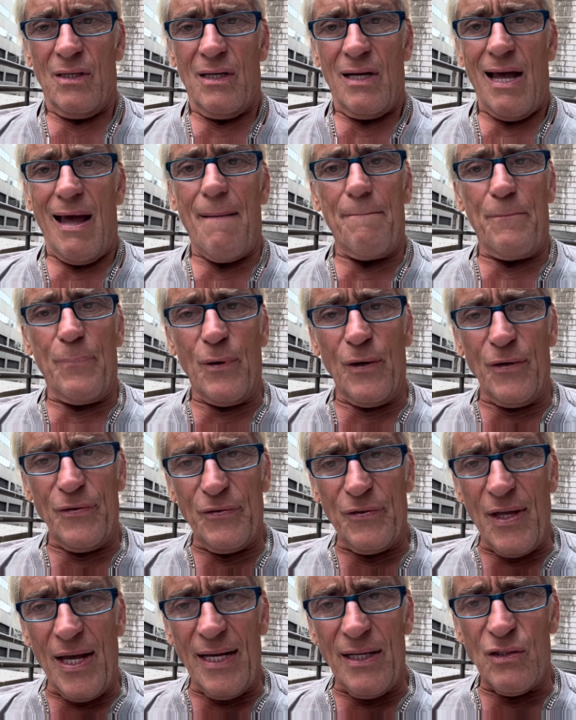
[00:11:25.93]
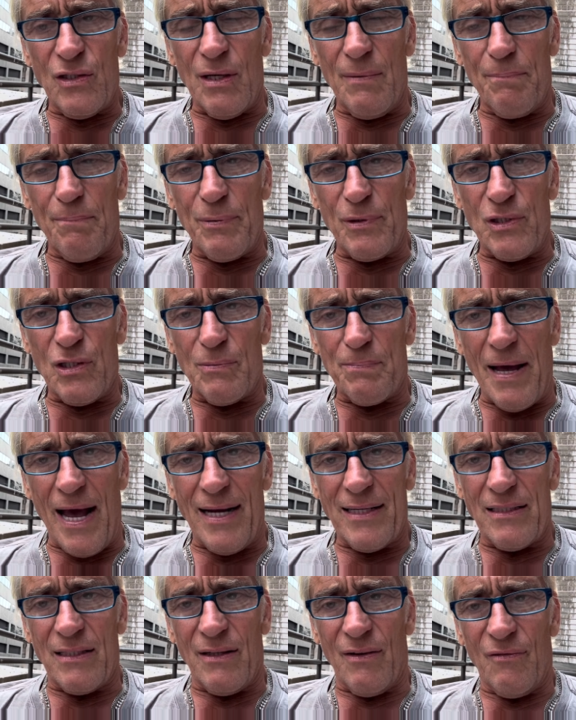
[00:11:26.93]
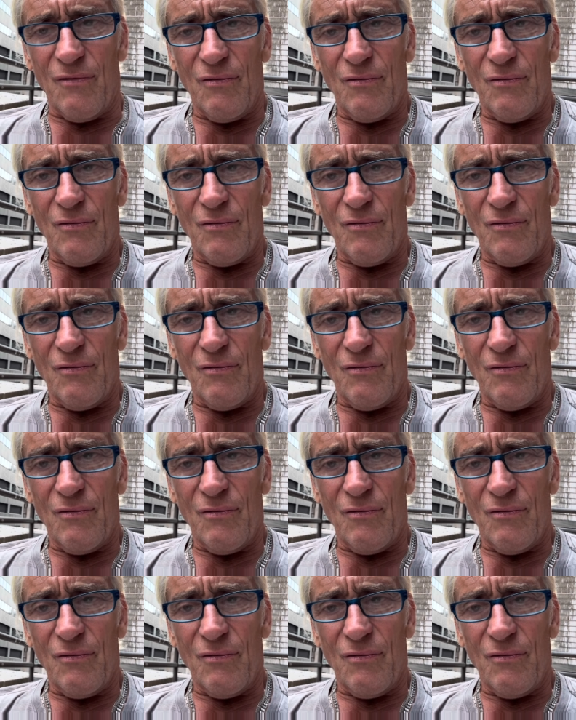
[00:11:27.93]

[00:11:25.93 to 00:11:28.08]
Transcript: and put things in perspective.